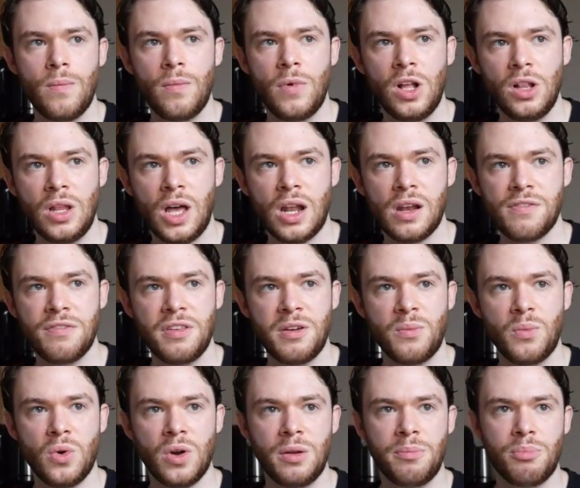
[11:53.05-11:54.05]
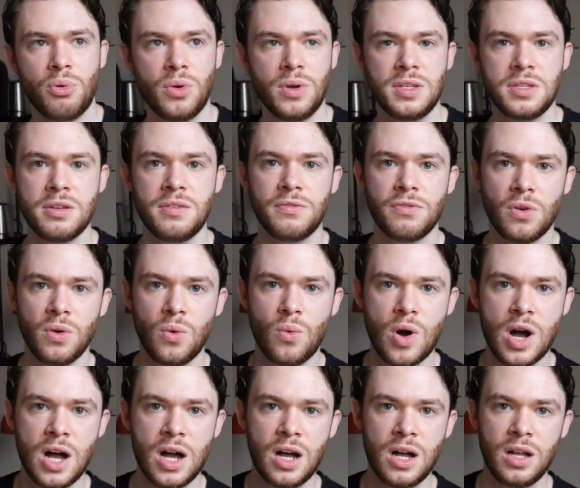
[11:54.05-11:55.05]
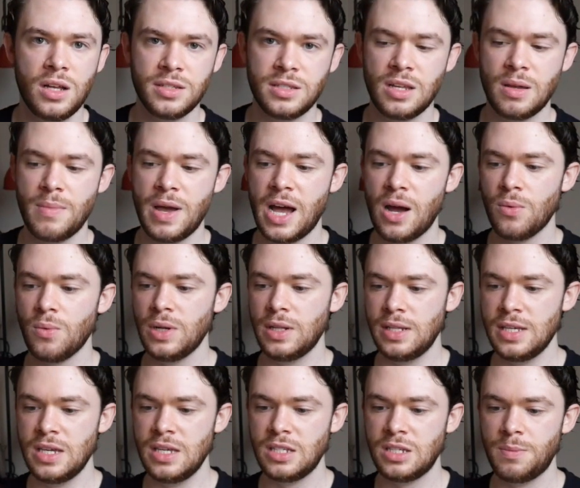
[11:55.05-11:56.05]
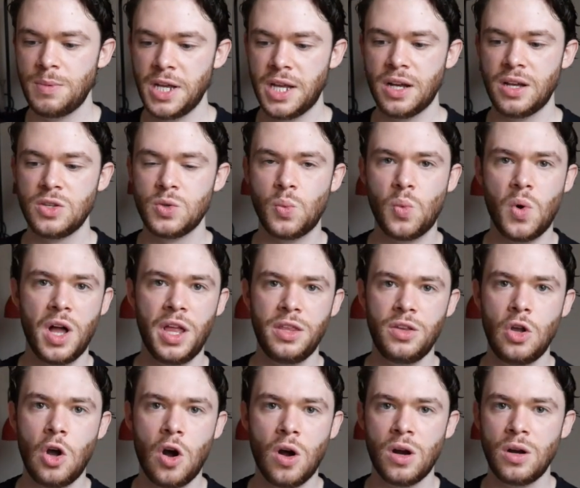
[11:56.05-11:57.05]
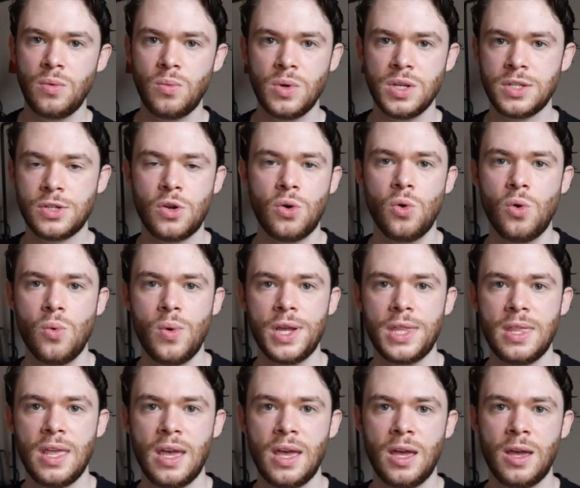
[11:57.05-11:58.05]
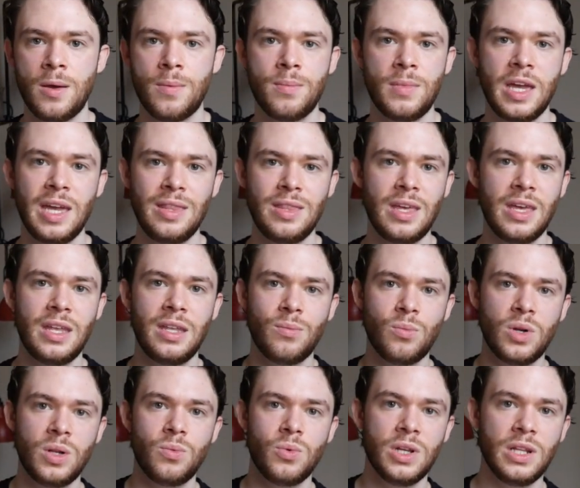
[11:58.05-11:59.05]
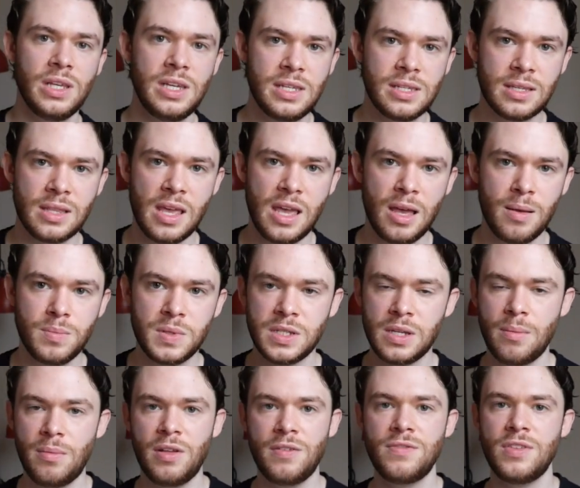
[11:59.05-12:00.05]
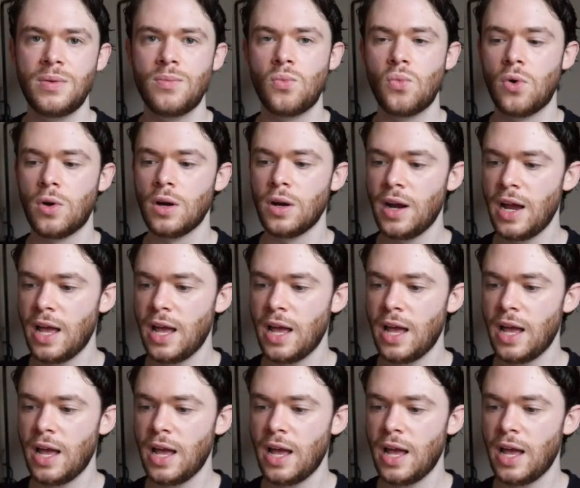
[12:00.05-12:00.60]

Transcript: a lot of them were in prison for a while, somehow released because one guard was cool with them and then would release them. Some of them were